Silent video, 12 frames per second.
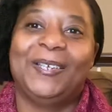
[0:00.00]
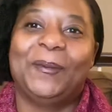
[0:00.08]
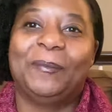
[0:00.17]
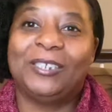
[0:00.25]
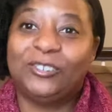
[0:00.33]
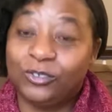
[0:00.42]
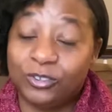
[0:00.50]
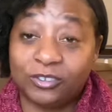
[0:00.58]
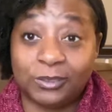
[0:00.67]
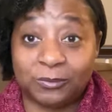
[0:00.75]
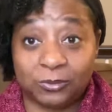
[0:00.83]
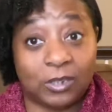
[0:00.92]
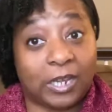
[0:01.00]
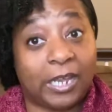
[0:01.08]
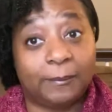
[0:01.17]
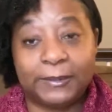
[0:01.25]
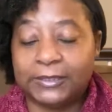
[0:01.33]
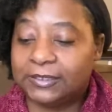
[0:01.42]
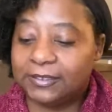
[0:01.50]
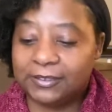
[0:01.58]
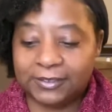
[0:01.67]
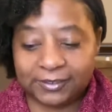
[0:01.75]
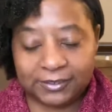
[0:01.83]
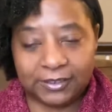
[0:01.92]
Make sure you're subscribed because,
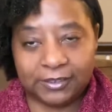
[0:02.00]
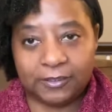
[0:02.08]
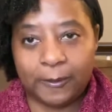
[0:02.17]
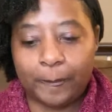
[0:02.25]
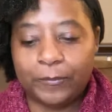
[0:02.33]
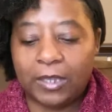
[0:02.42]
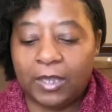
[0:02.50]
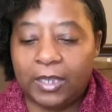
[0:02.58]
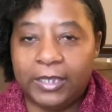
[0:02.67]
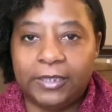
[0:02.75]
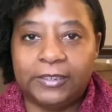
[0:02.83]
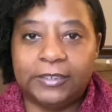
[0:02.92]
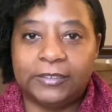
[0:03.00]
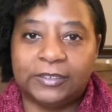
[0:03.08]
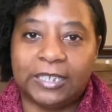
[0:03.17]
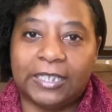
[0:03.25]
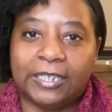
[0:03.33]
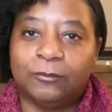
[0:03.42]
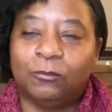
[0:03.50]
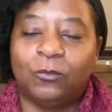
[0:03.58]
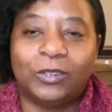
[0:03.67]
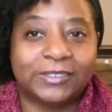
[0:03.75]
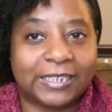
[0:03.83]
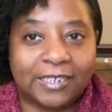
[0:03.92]
listen, it is over
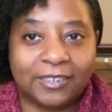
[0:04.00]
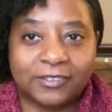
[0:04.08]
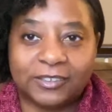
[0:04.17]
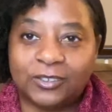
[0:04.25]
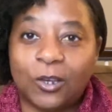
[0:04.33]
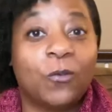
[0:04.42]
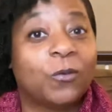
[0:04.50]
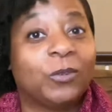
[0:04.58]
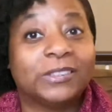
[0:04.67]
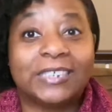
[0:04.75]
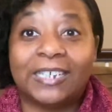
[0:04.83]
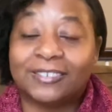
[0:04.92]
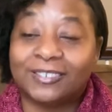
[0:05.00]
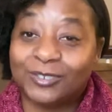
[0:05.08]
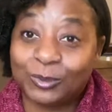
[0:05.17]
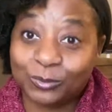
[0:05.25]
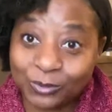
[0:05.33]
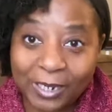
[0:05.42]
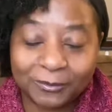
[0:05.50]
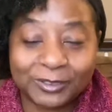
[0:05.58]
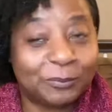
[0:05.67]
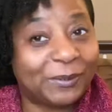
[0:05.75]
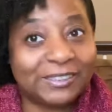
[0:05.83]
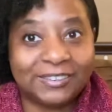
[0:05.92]
1,000 subscribers. It
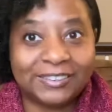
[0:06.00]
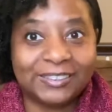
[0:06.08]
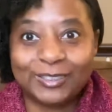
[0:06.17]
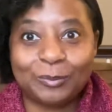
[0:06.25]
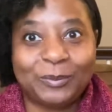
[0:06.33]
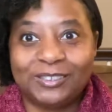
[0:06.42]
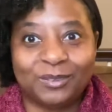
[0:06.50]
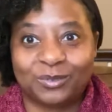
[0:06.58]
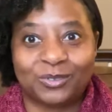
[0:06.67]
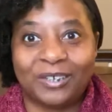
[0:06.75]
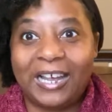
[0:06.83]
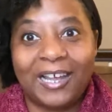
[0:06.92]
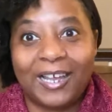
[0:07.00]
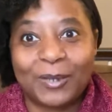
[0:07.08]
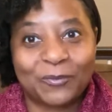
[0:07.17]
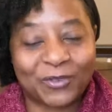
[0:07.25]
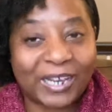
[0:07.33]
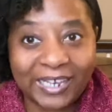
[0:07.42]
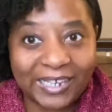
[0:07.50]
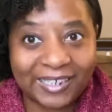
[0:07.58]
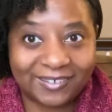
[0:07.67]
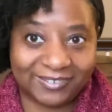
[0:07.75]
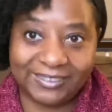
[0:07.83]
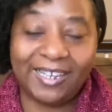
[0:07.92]
makes sense to be subscribed, right?
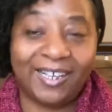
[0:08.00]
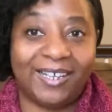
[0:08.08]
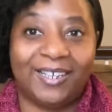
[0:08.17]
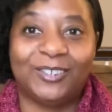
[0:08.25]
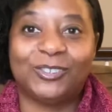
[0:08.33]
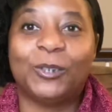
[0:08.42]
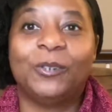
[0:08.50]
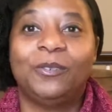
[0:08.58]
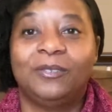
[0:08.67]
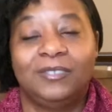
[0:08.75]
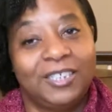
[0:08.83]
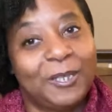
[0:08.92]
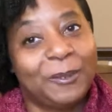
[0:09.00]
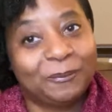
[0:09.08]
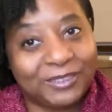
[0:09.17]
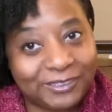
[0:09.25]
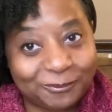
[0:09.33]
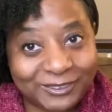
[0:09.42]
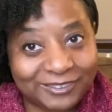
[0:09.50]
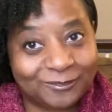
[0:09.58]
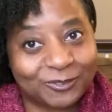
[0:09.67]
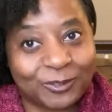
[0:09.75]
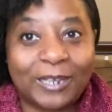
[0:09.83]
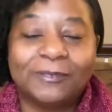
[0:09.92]
Yeah, so please be
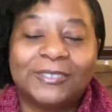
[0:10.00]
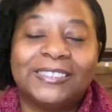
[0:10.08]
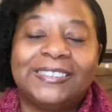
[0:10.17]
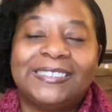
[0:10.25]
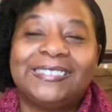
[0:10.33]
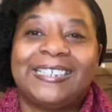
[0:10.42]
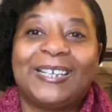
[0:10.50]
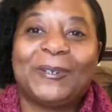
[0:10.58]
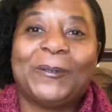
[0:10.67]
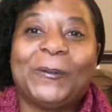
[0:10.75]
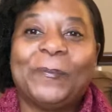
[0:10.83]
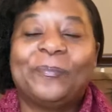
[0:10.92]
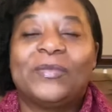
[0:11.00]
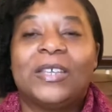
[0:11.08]
subscribed to this channel.